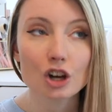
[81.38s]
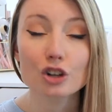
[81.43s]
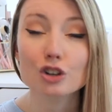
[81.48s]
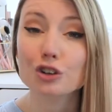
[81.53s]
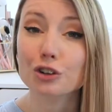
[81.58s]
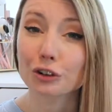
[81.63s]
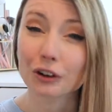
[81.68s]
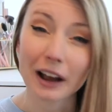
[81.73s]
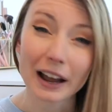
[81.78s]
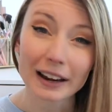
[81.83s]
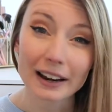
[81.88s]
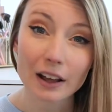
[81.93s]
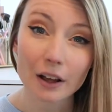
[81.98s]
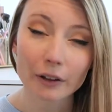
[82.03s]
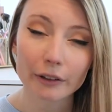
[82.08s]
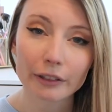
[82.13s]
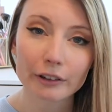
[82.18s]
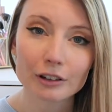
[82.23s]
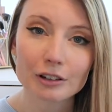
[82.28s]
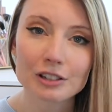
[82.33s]
tried
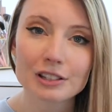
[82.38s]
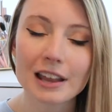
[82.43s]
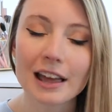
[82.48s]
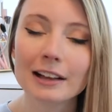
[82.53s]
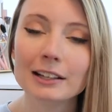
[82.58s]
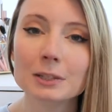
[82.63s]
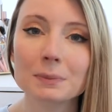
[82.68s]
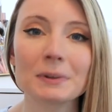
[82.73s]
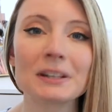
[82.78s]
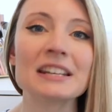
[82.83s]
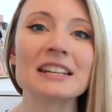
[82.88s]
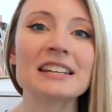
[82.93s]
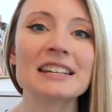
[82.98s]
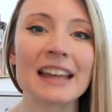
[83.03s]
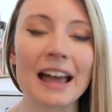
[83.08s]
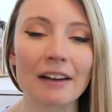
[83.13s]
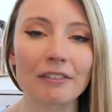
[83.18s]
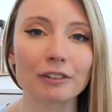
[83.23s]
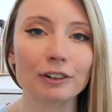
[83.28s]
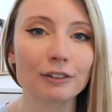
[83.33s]
healthier snacks but
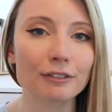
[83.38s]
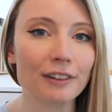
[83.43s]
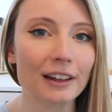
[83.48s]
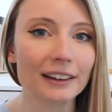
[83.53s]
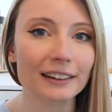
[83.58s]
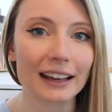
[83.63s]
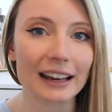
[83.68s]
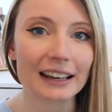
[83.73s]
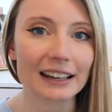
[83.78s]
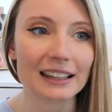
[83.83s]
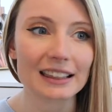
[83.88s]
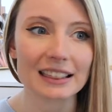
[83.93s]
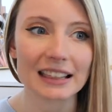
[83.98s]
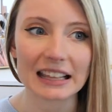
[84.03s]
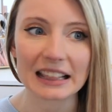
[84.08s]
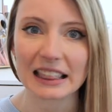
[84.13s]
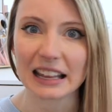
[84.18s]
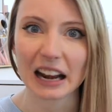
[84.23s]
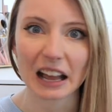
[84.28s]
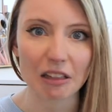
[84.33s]
never found
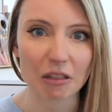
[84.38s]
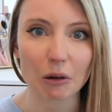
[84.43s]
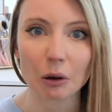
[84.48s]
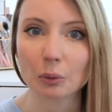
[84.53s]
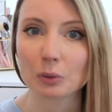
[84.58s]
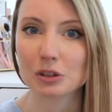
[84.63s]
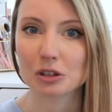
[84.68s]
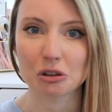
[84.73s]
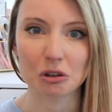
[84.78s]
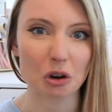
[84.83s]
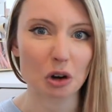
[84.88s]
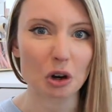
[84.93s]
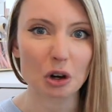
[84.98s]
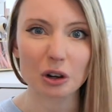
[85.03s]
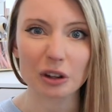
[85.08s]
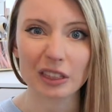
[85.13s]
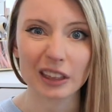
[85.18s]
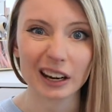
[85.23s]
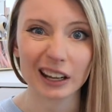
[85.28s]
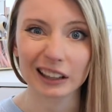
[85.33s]
anything that I thought was good
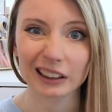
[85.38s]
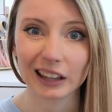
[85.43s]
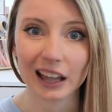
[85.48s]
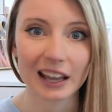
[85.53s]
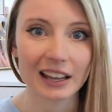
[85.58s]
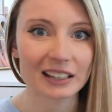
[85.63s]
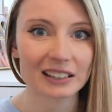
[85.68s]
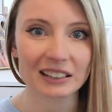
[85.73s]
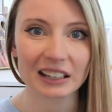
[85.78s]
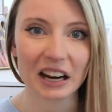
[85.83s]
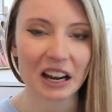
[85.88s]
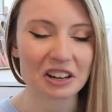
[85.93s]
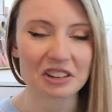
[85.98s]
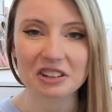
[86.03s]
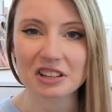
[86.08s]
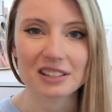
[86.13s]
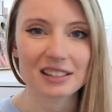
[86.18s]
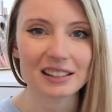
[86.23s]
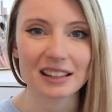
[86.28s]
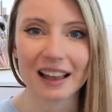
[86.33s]
or that I liked, and
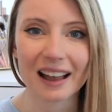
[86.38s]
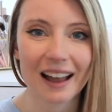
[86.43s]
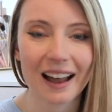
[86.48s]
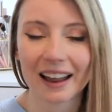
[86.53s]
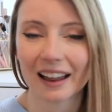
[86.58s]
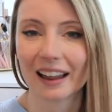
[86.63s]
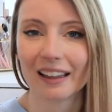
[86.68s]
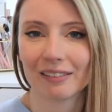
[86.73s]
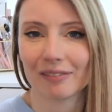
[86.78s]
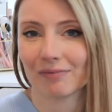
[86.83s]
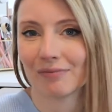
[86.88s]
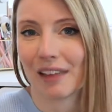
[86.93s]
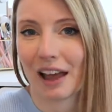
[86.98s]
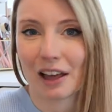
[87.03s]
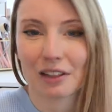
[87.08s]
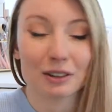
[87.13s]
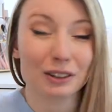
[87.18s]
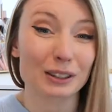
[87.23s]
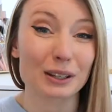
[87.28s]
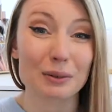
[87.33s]

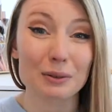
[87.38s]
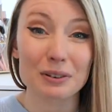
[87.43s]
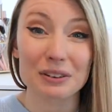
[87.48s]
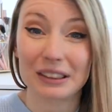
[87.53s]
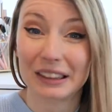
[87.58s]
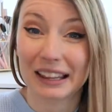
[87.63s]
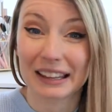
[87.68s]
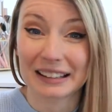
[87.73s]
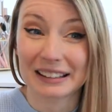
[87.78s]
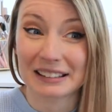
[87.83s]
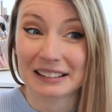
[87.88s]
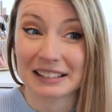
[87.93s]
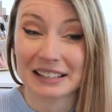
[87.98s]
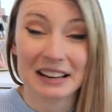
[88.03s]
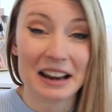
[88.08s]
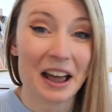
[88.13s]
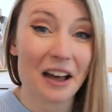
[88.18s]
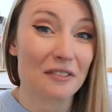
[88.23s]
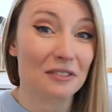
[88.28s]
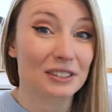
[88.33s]
I thought they were like
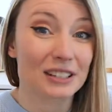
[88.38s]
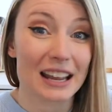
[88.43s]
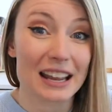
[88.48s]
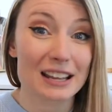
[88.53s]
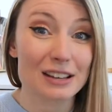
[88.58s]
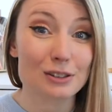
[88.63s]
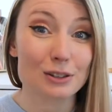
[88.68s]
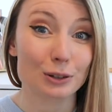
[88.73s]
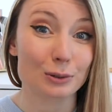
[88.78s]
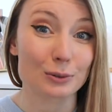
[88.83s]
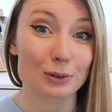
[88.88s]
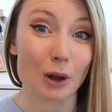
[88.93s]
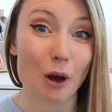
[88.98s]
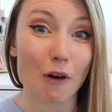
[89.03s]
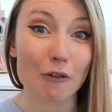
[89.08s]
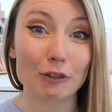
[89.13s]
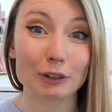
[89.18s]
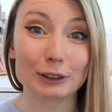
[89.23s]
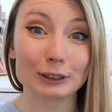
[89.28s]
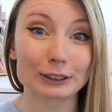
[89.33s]
didn't have taste or was
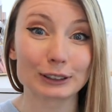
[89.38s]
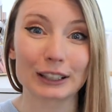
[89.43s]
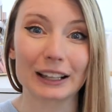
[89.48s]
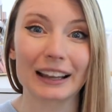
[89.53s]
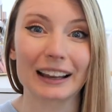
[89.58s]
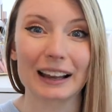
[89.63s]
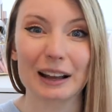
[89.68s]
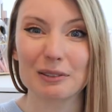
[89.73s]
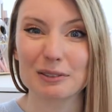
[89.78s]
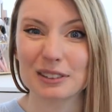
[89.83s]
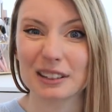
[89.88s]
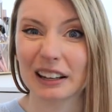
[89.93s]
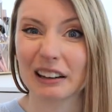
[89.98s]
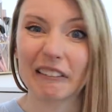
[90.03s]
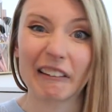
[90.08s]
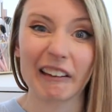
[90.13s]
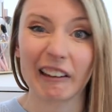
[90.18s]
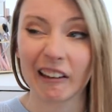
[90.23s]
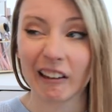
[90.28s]
awful, so like I was like